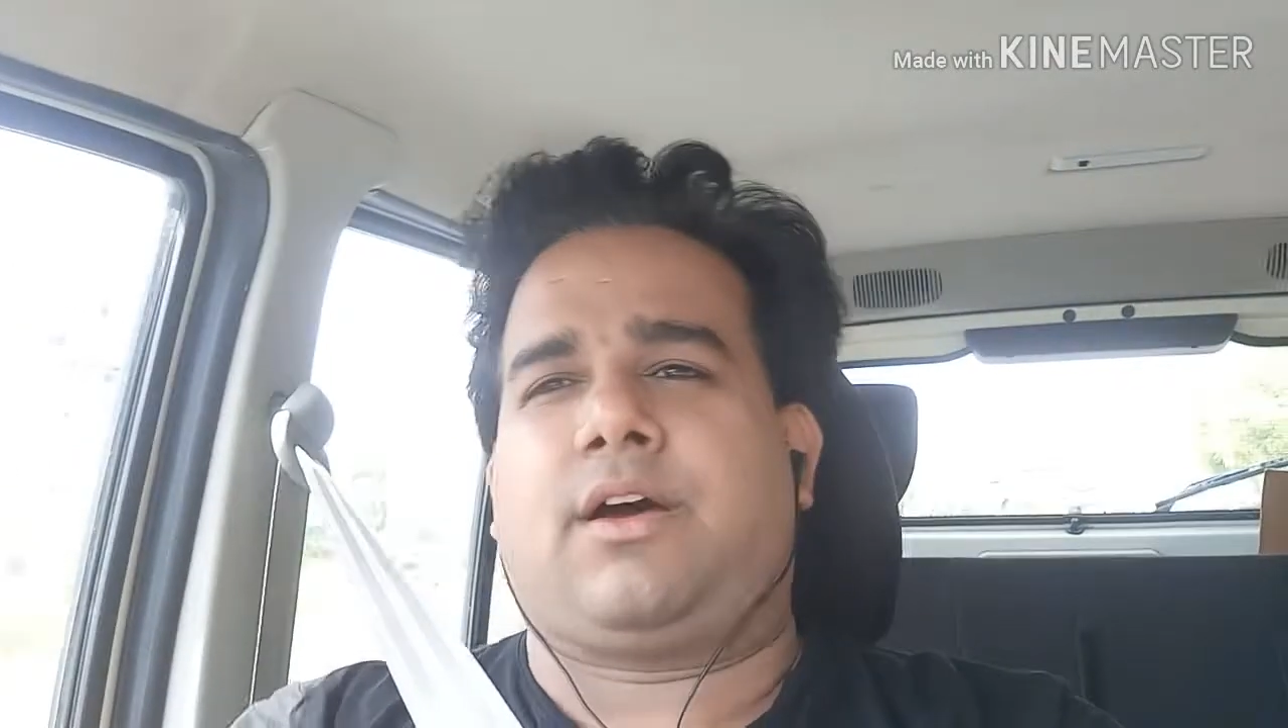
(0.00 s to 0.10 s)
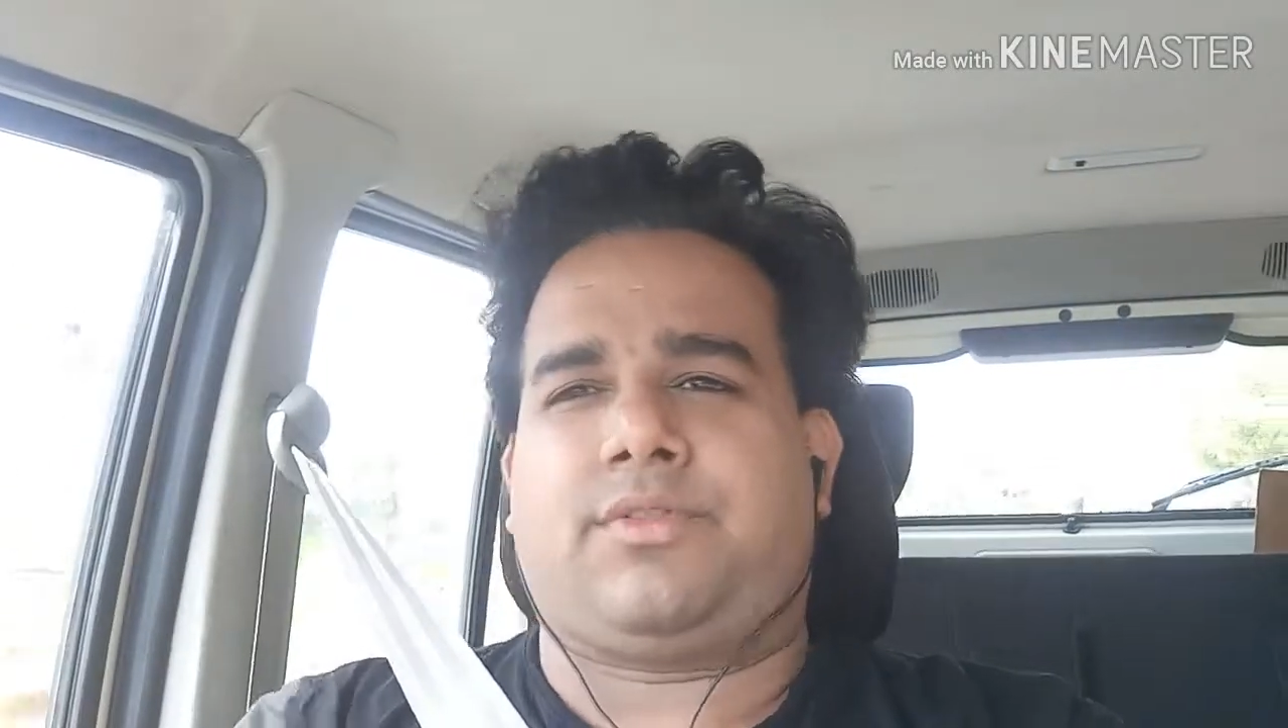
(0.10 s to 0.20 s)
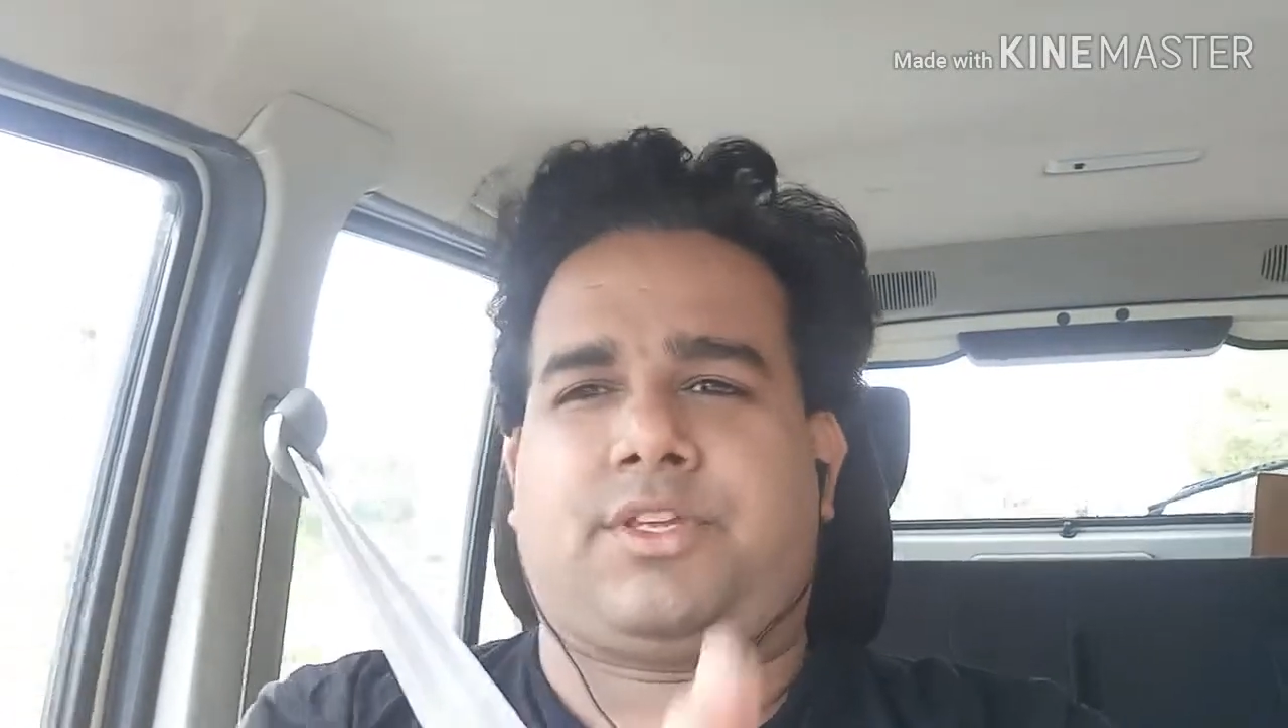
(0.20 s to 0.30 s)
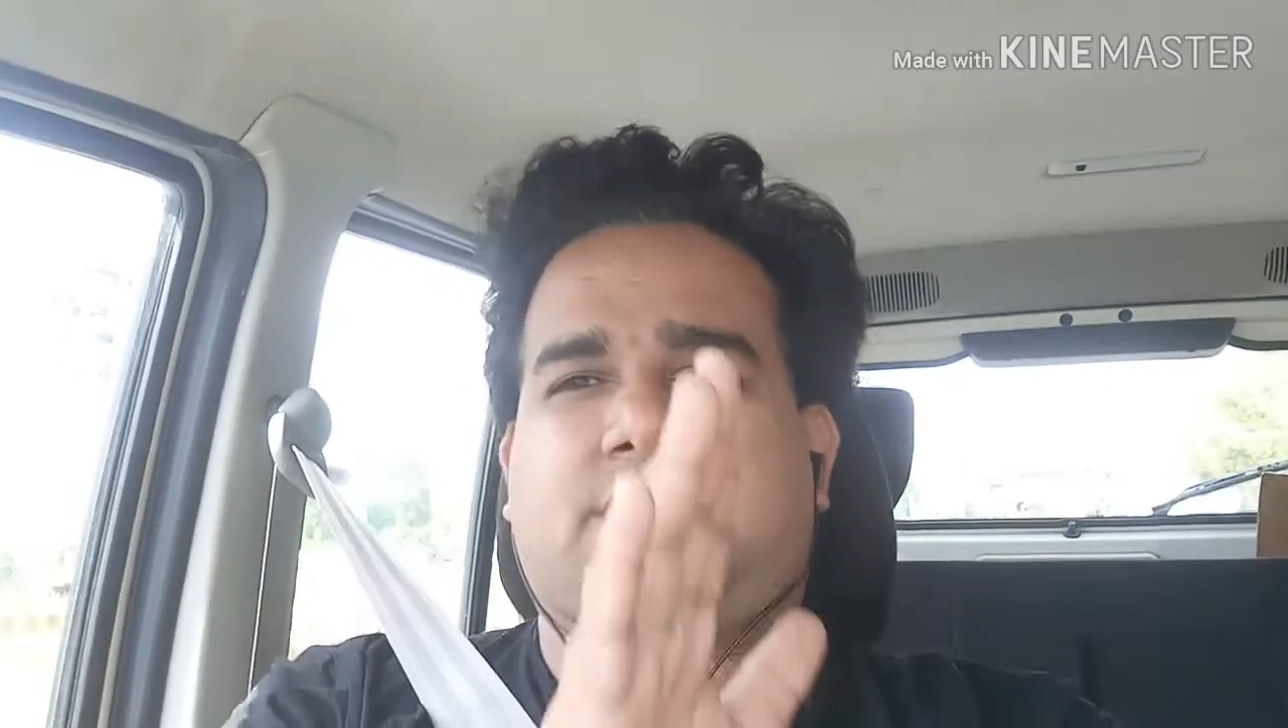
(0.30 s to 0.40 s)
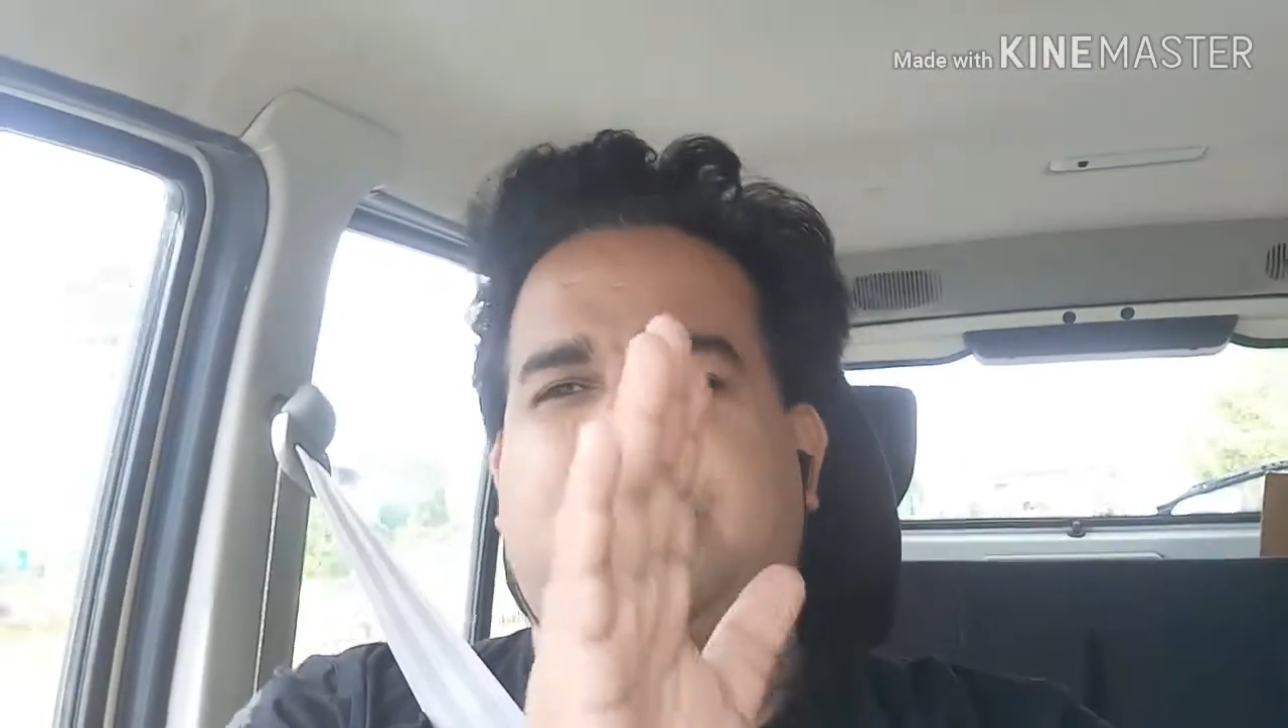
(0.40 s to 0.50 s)

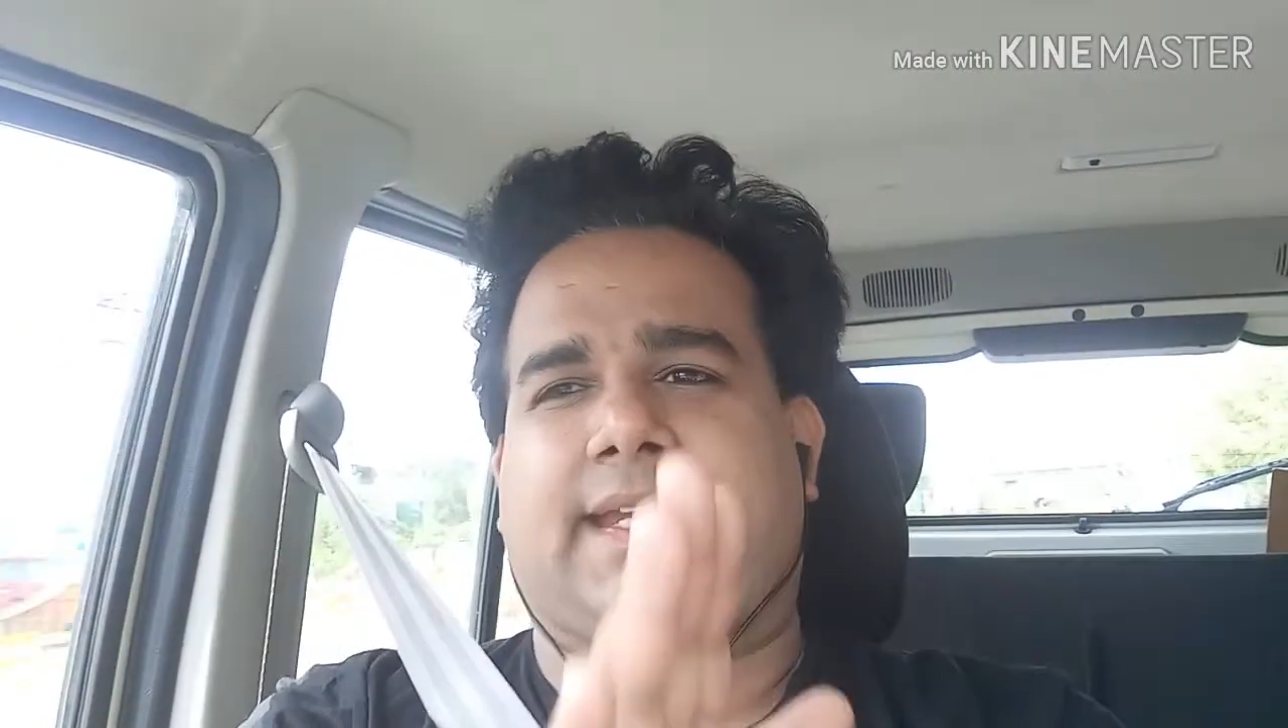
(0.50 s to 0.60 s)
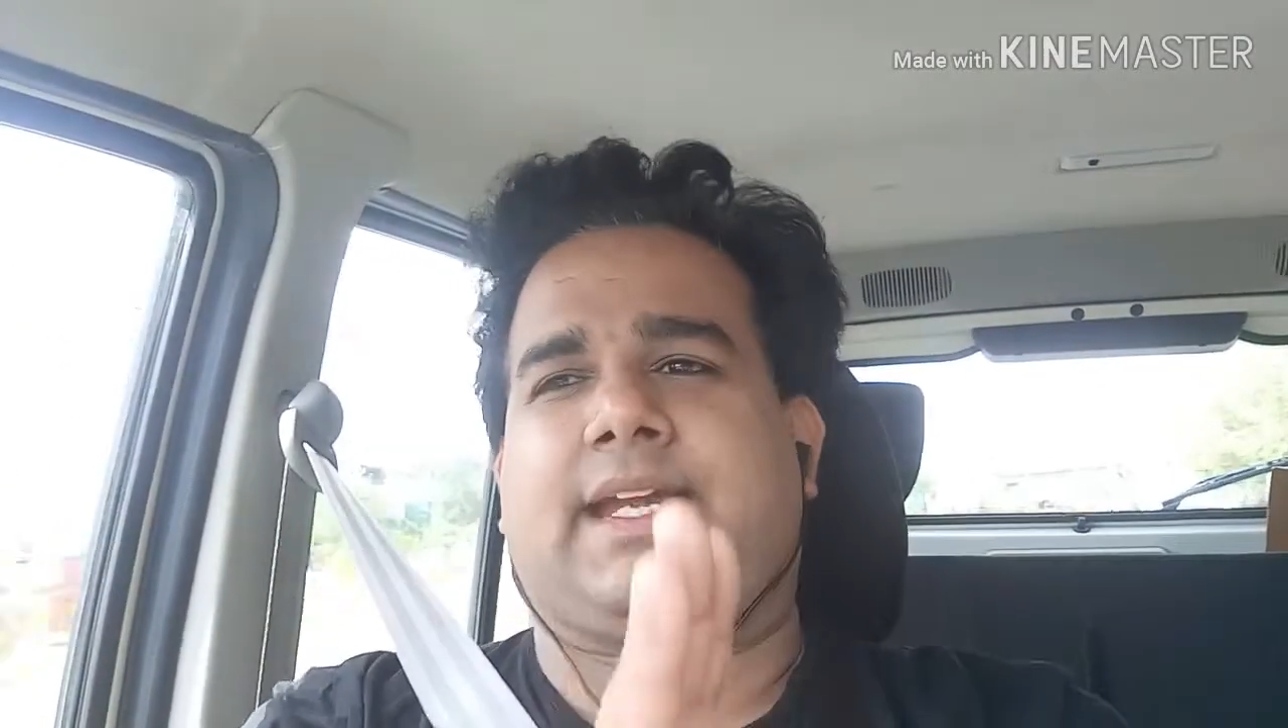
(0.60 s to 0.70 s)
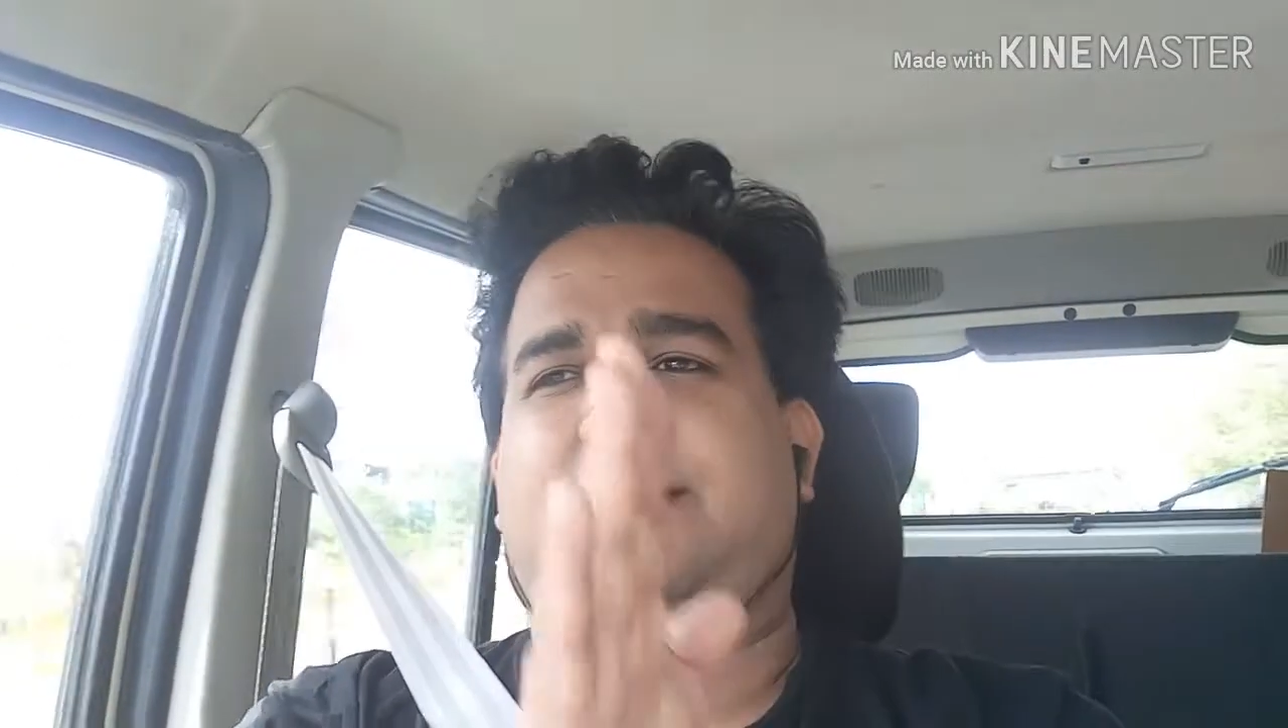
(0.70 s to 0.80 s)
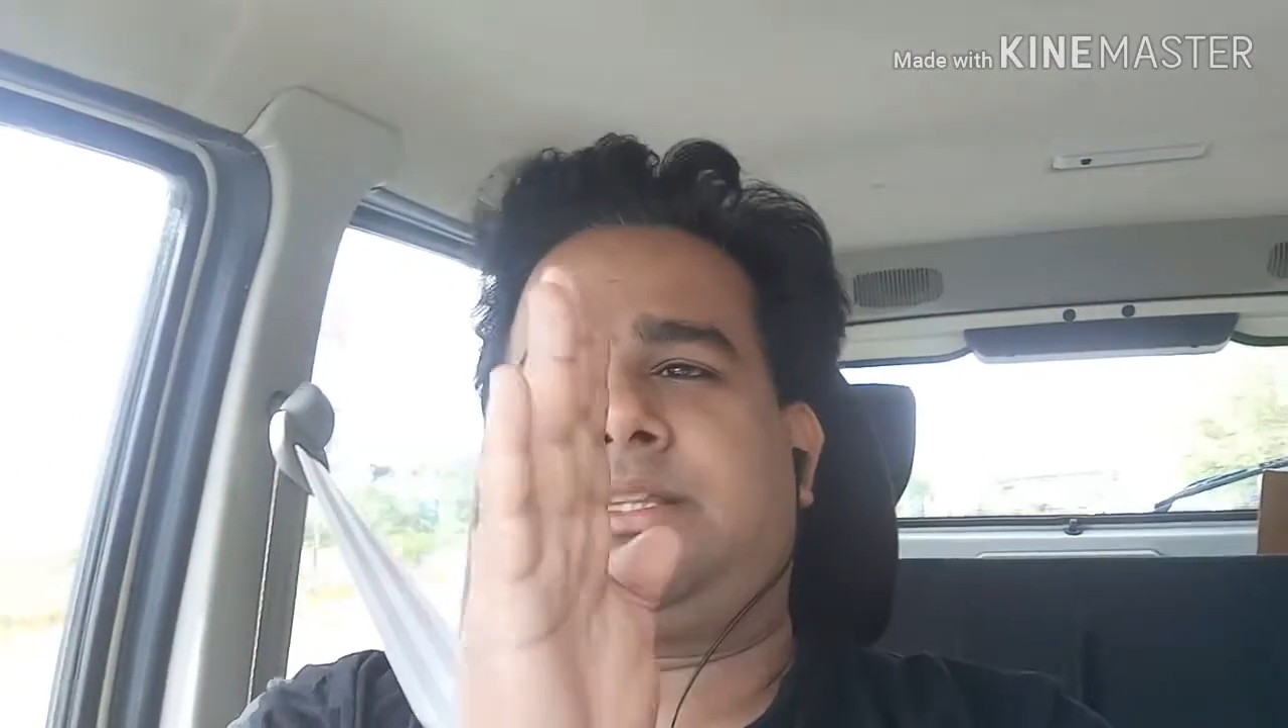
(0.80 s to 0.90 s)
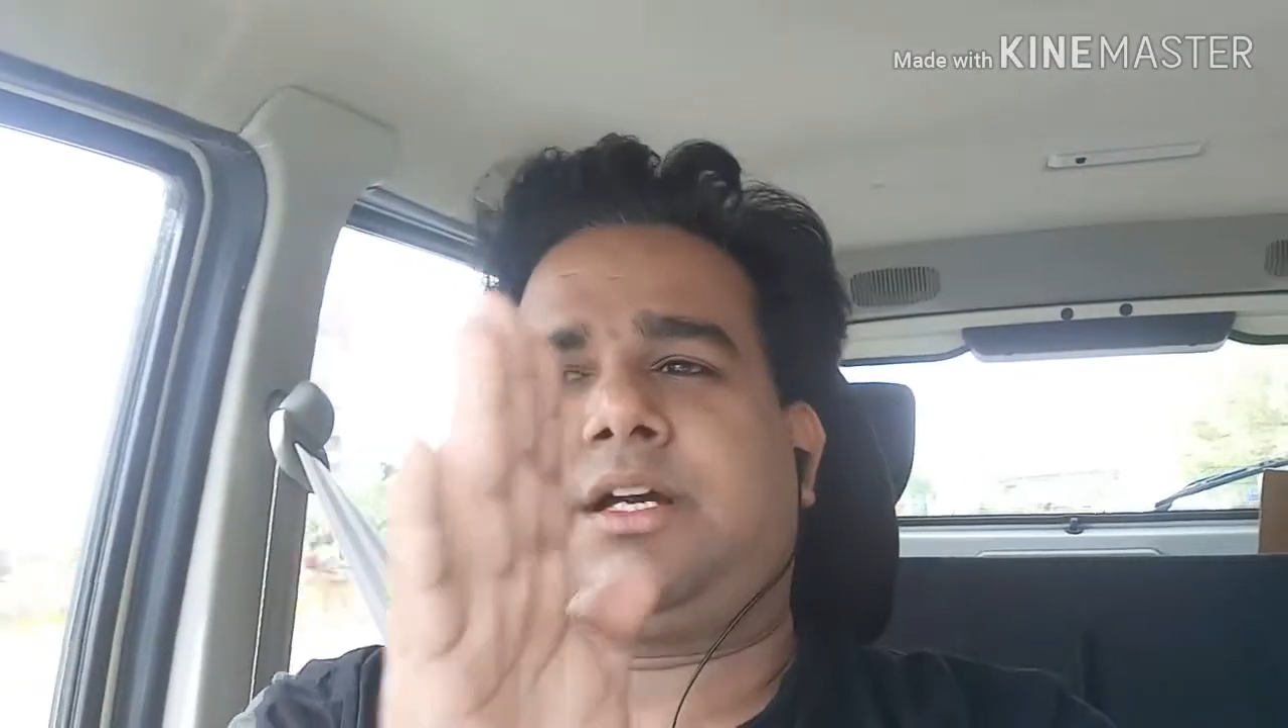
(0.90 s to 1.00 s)
on the 2nd,